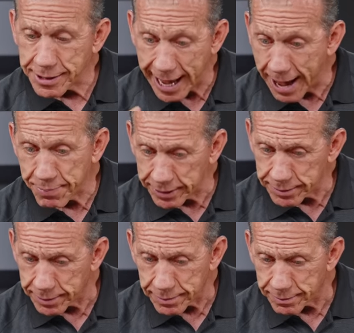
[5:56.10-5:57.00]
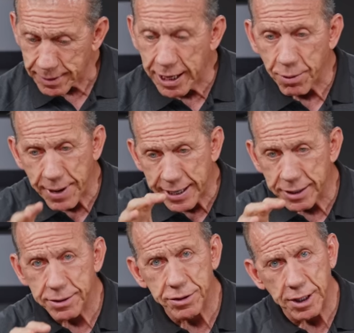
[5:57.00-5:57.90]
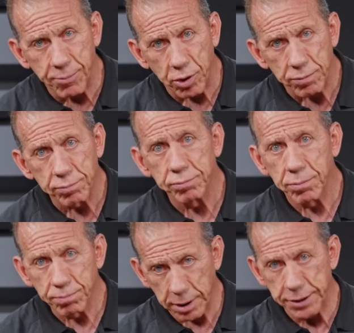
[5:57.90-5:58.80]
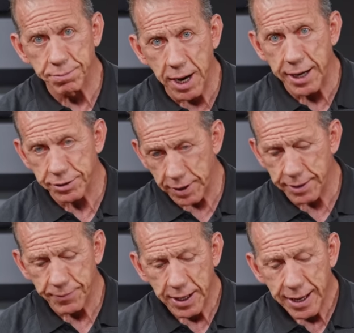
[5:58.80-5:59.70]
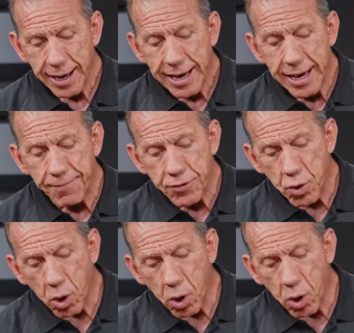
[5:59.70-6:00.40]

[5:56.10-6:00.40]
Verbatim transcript: tap it, it'll make it dimmer, plus minus, right? If you